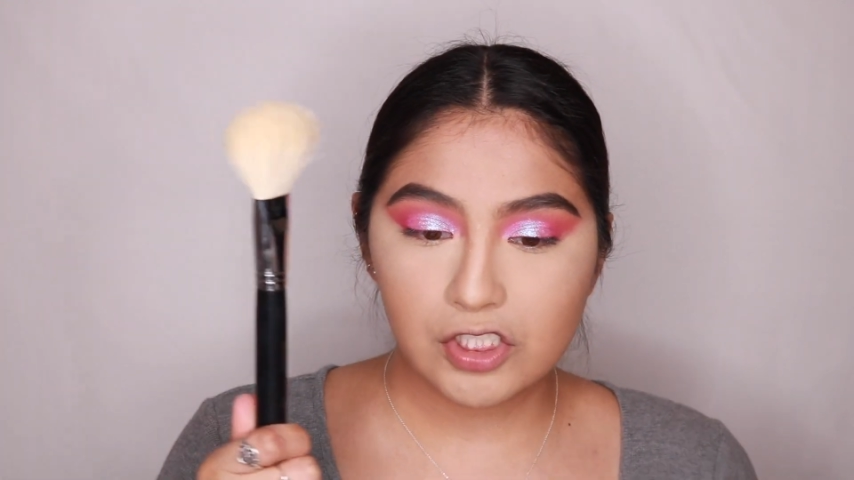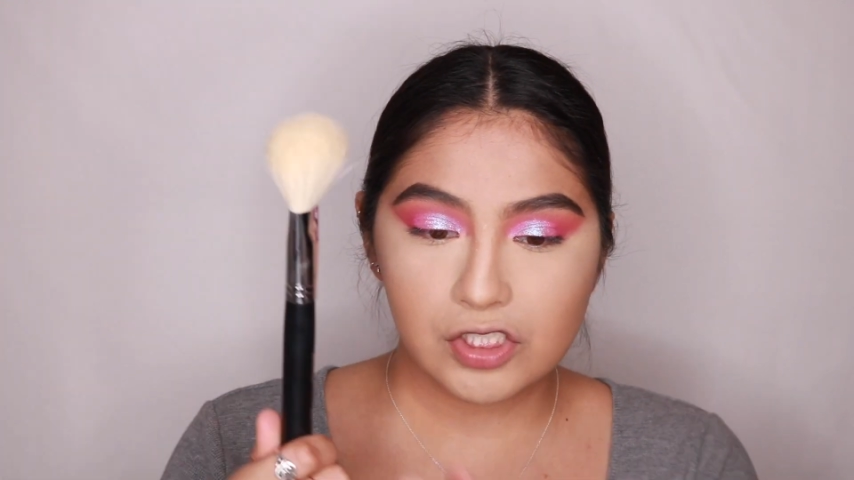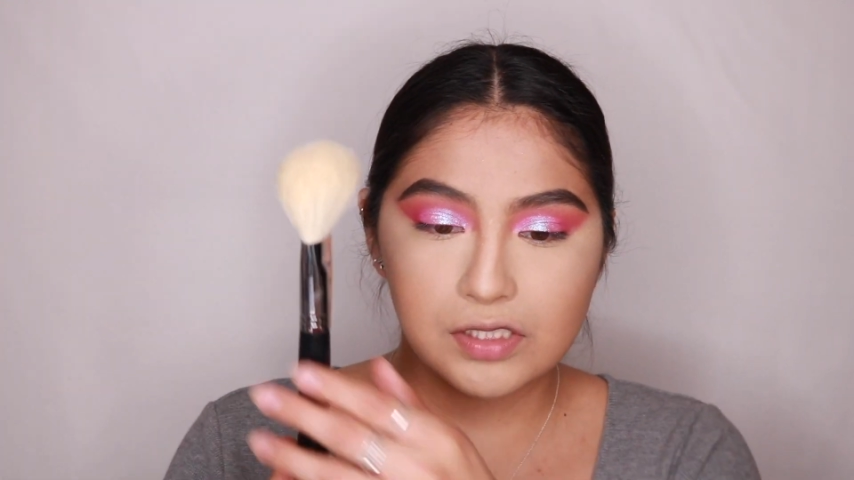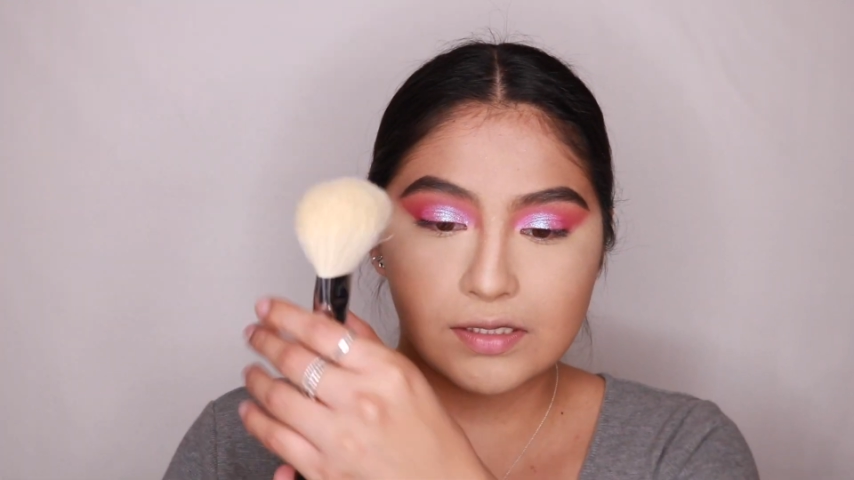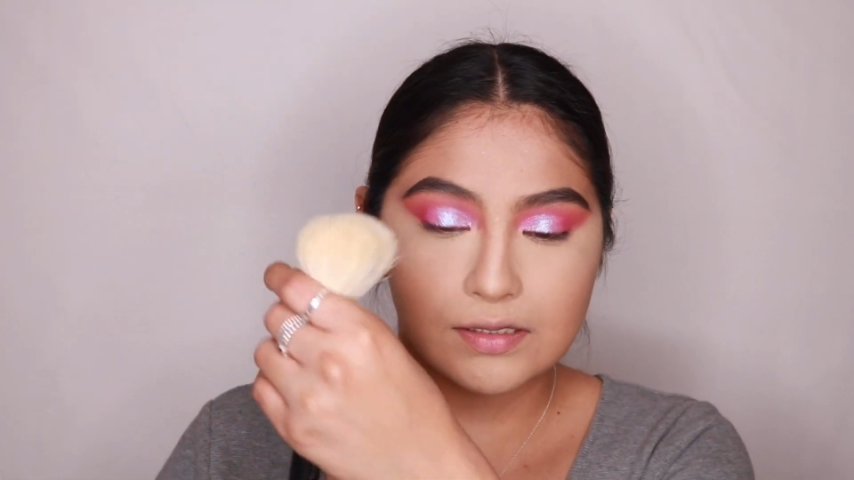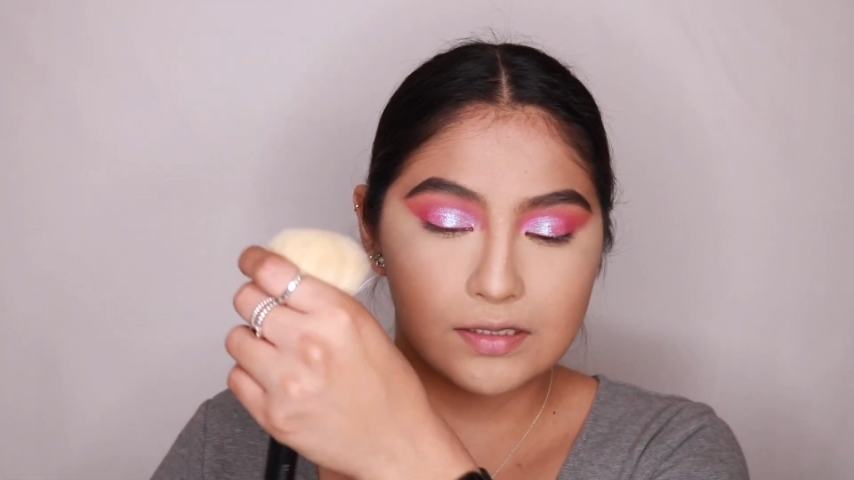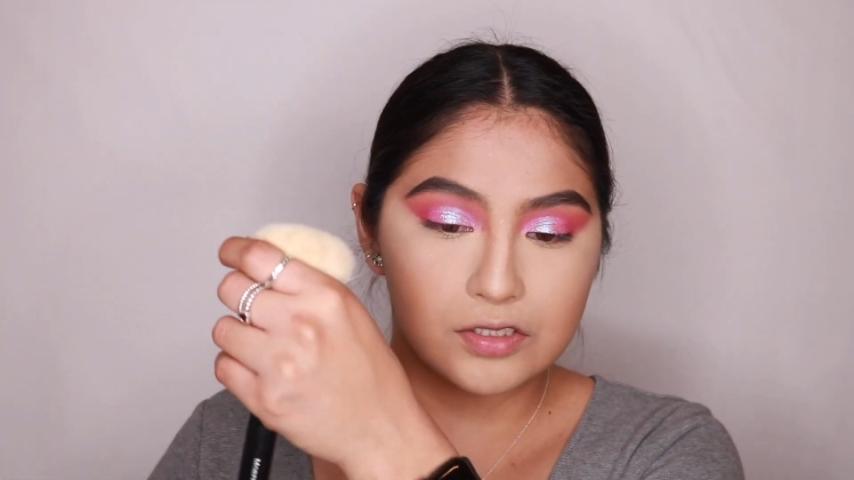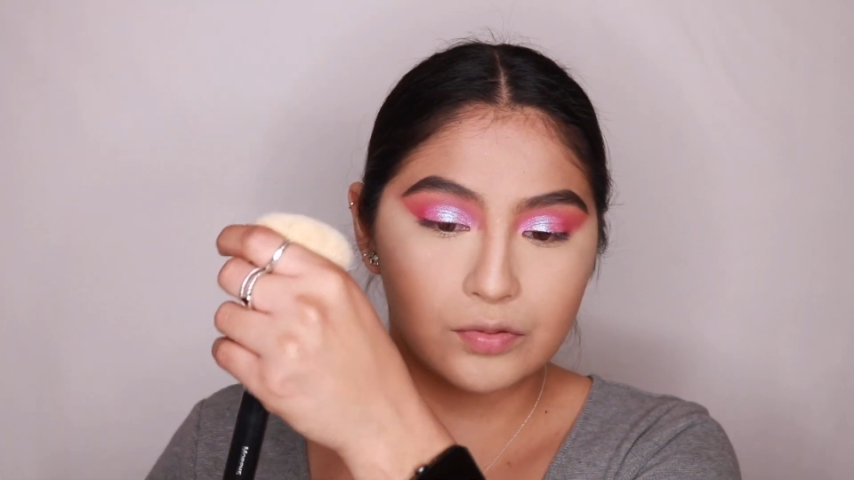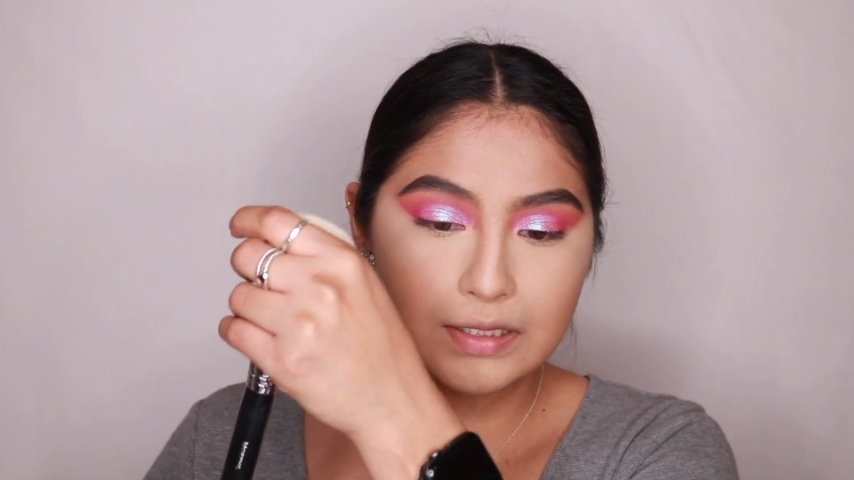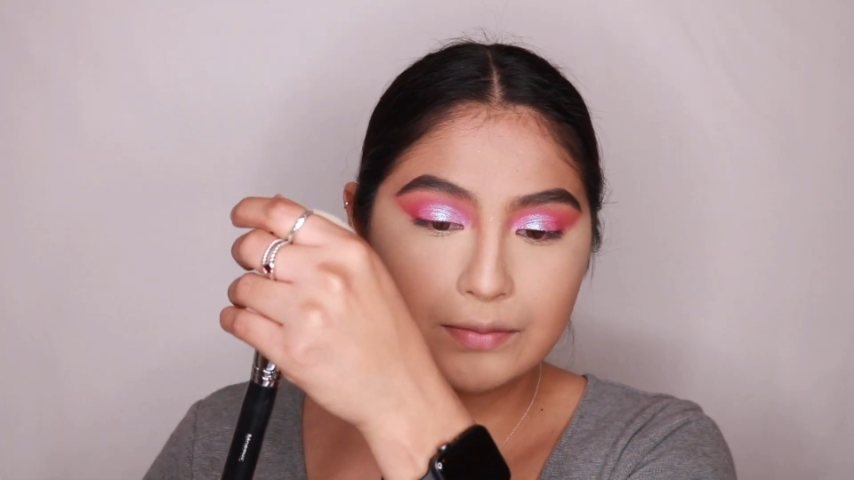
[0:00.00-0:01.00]
It's just
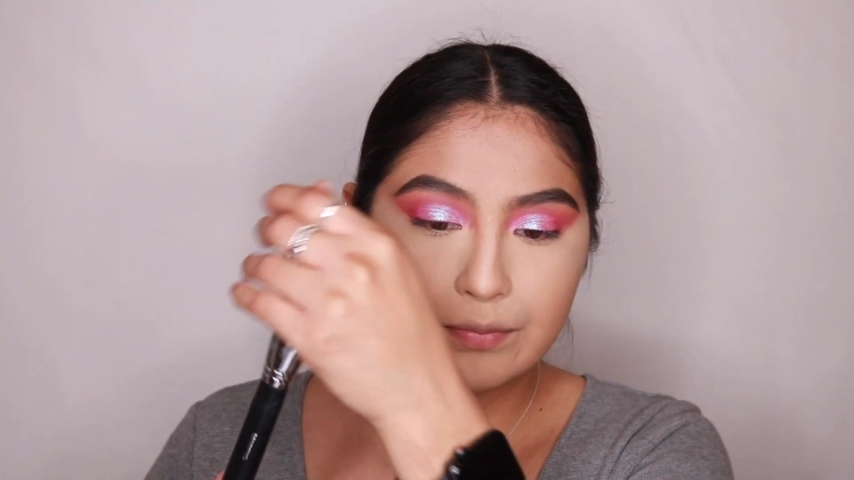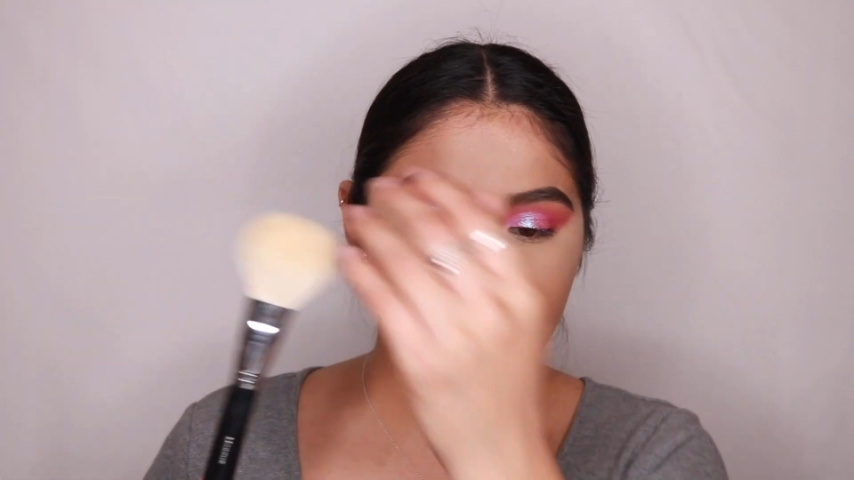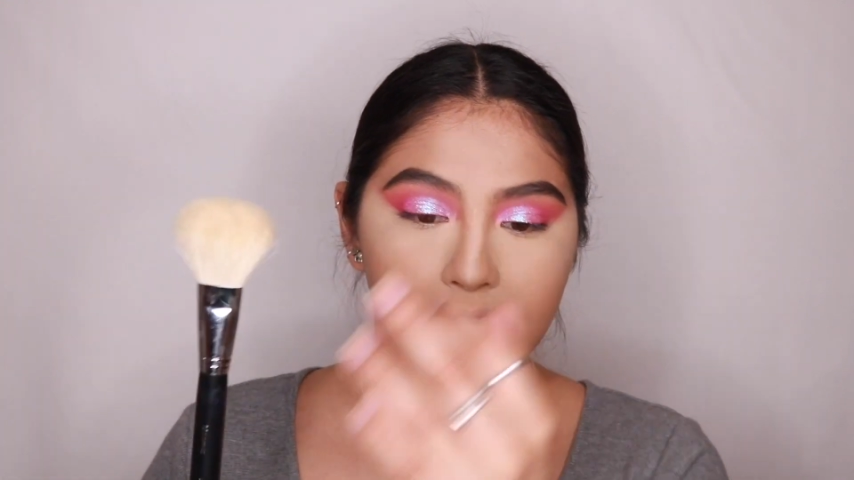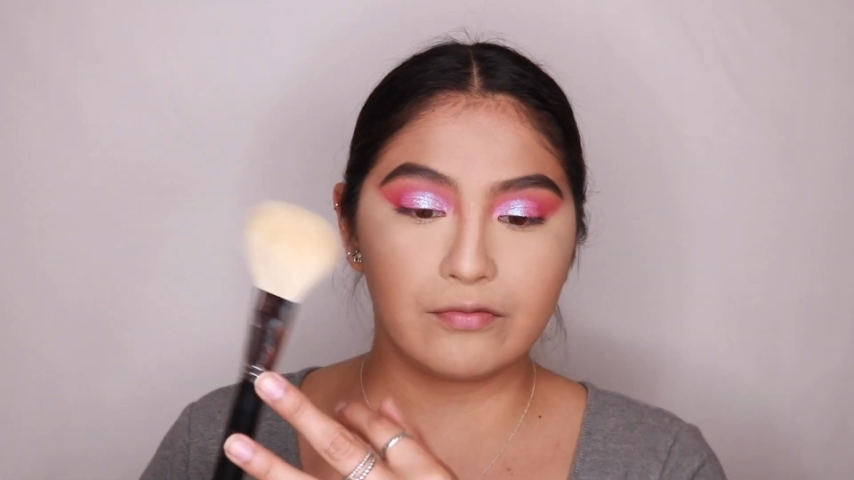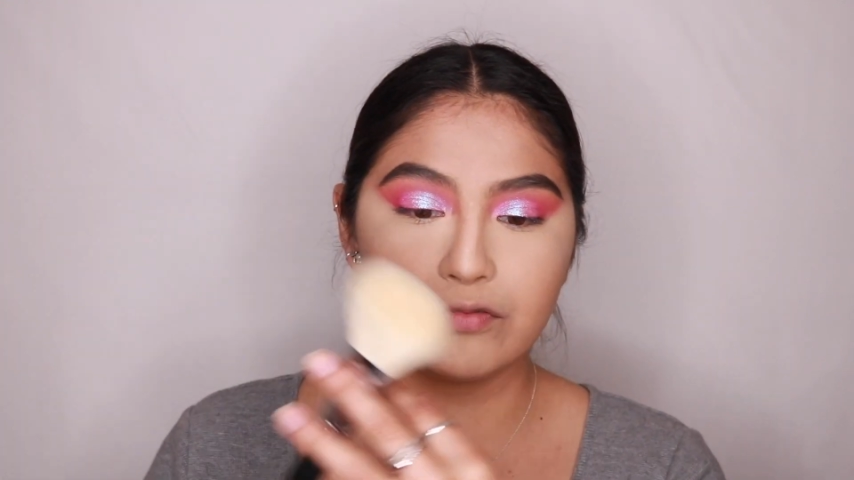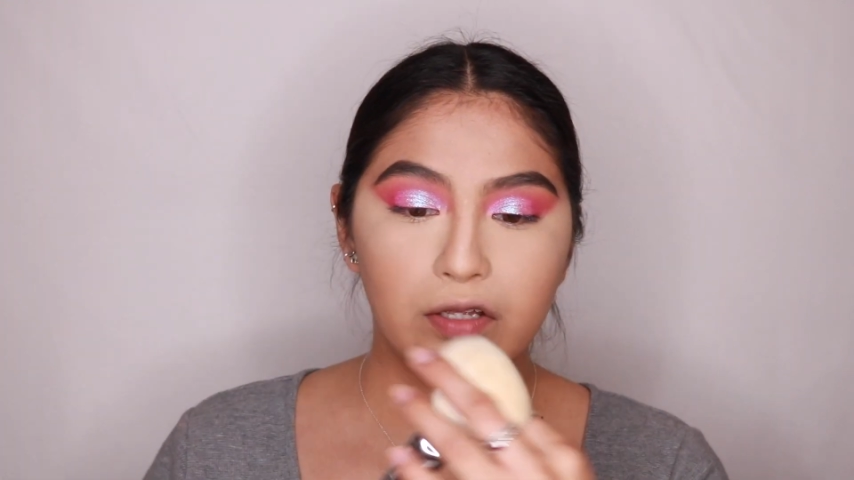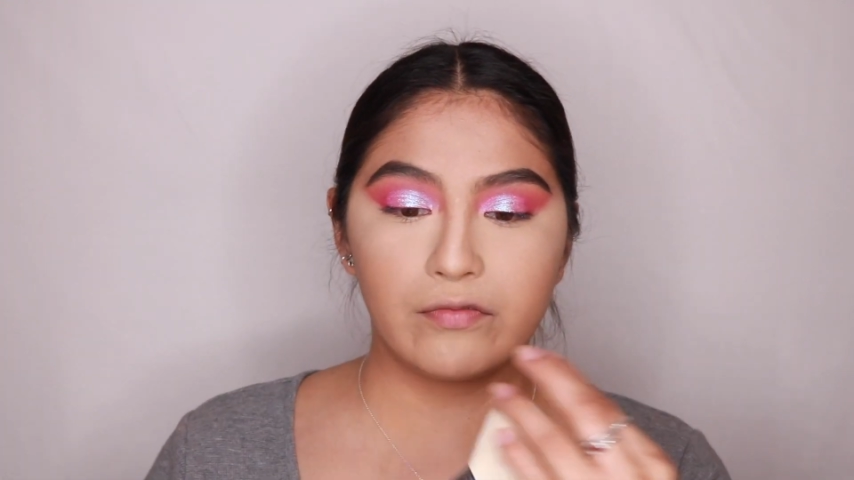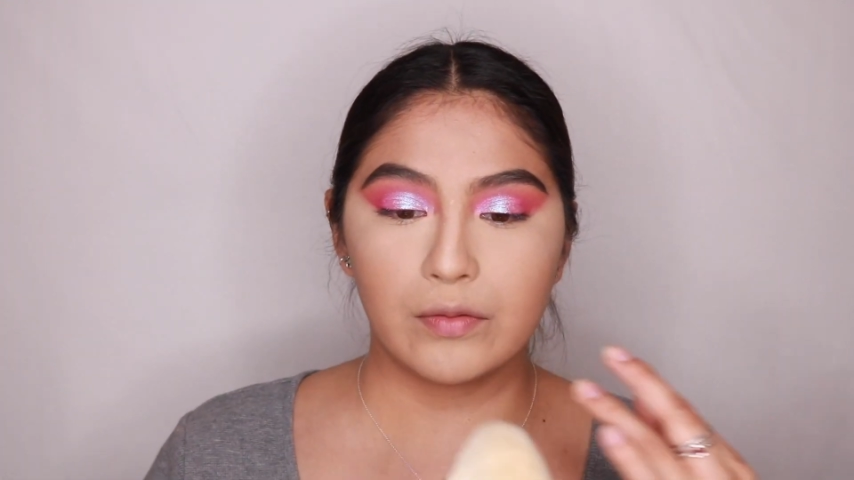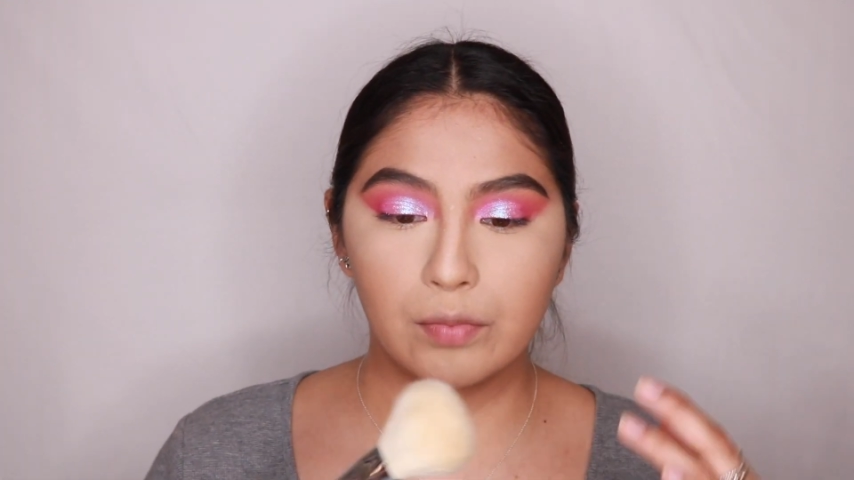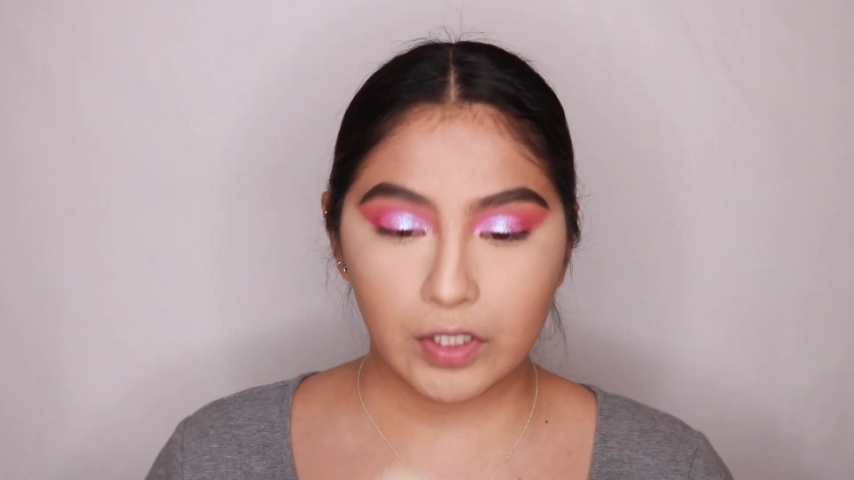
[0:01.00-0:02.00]
this really big
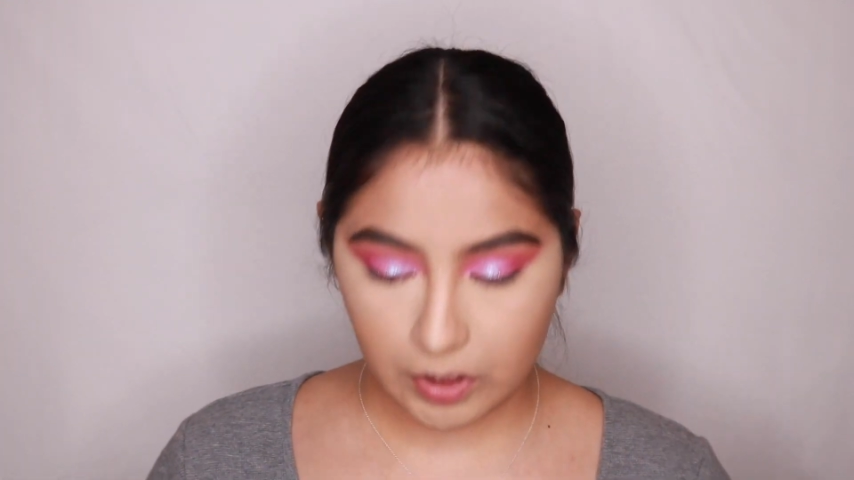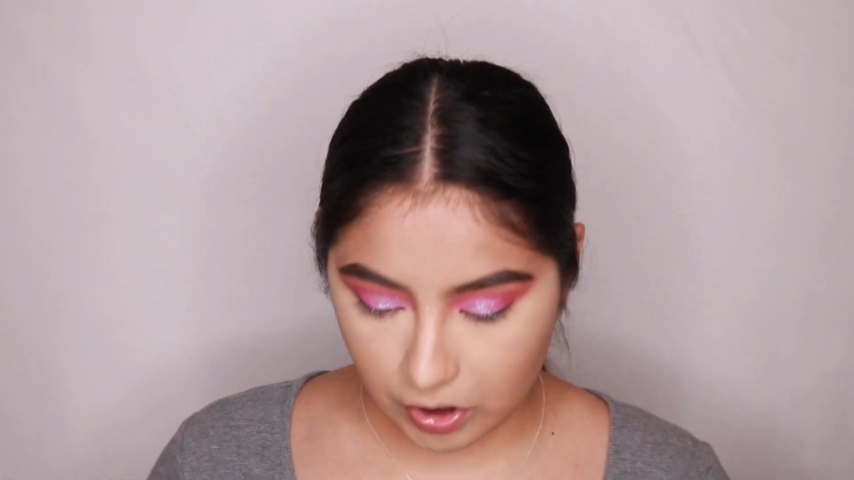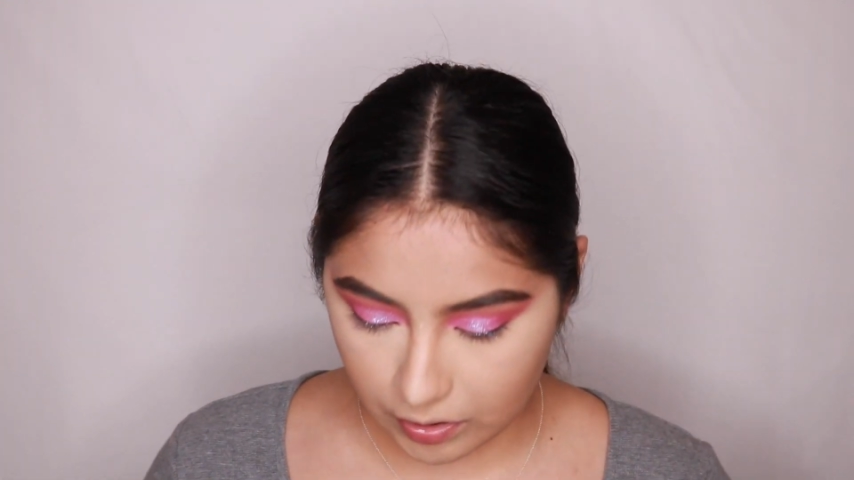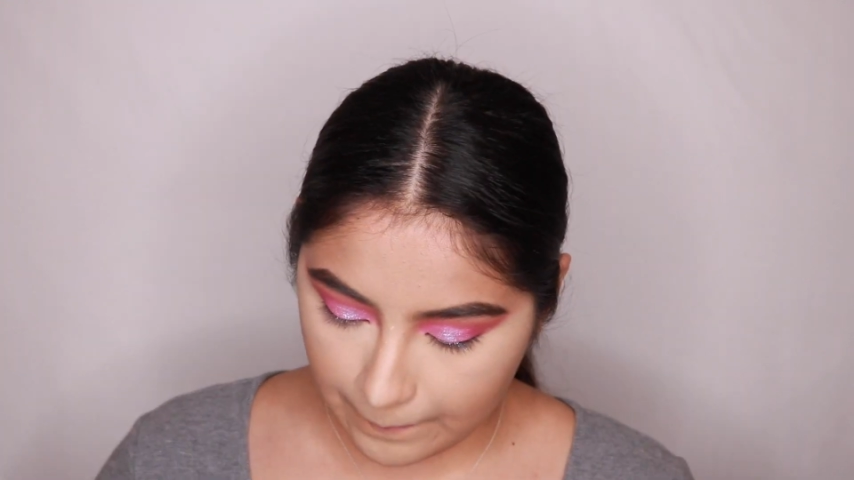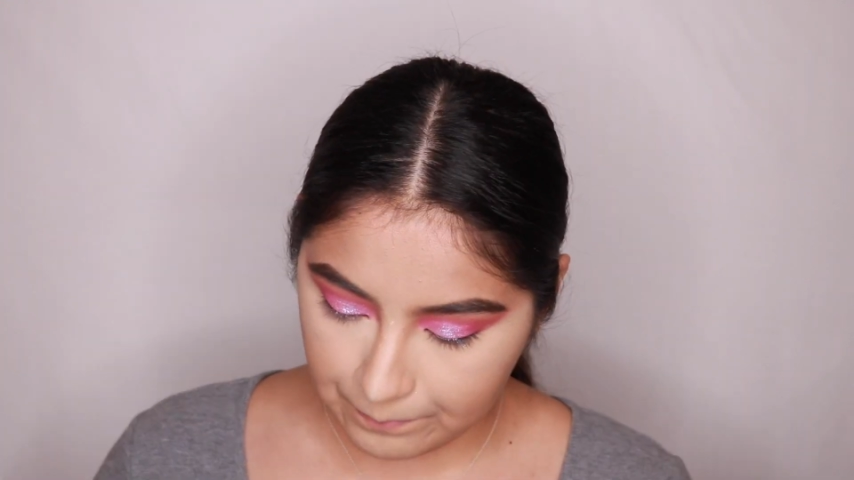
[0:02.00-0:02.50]
fluffy brush.